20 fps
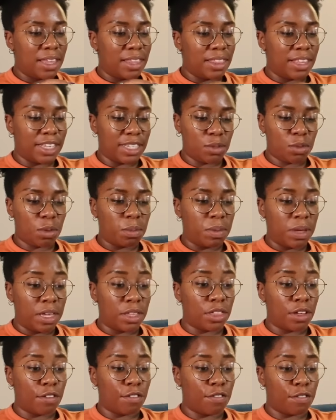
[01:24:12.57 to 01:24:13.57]
This will be
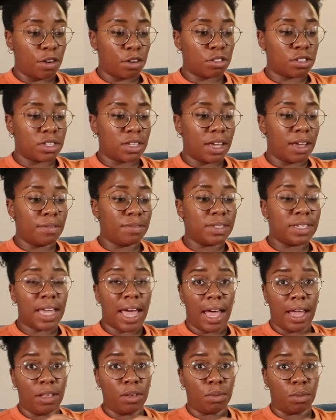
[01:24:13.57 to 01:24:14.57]
the first of
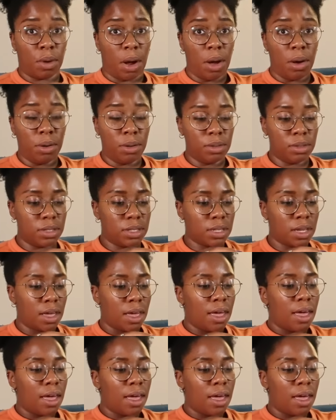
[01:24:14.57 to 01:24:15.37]
10 rows.